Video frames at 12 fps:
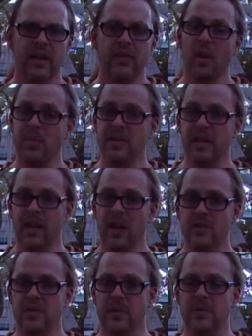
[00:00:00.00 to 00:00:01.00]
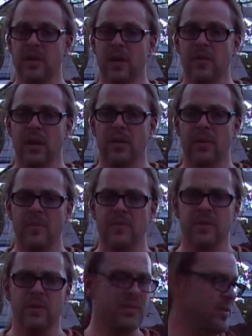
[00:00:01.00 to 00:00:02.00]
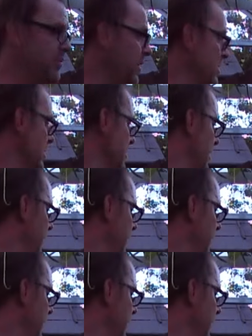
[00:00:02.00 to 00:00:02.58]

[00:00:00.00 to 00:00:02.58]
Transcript: Not particularly hot to be honest I, I, I, was quite surprised because